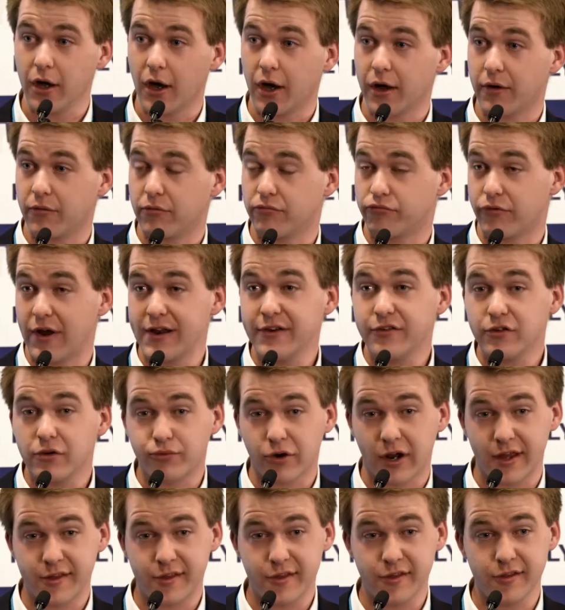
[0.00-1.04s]
Uh, rental
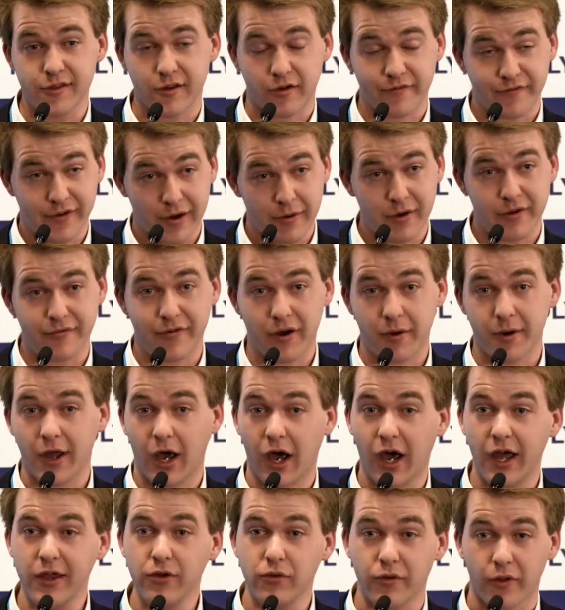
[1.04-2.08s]
prices are very, very
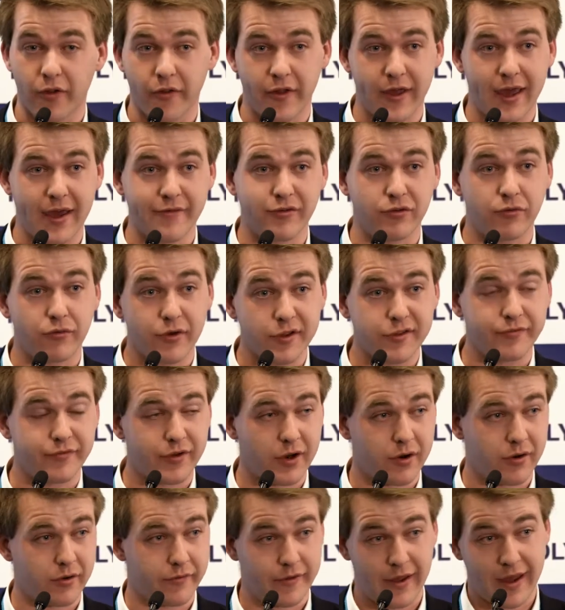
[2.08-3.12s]
high, although they haven't risen very,